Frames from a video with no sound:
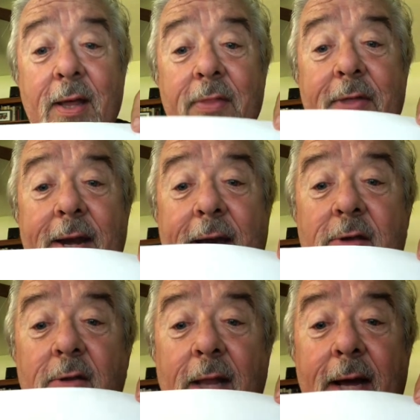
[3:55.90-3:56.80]
The
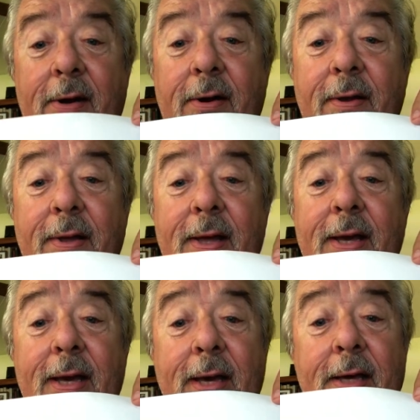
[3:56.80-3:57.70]
next letter
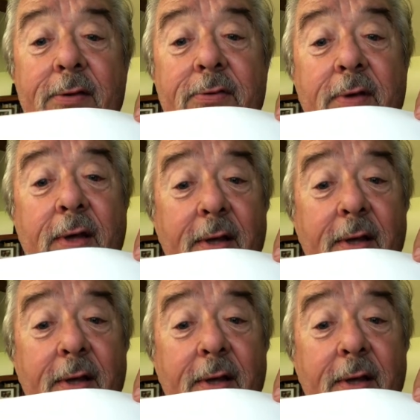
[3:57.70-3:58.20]
is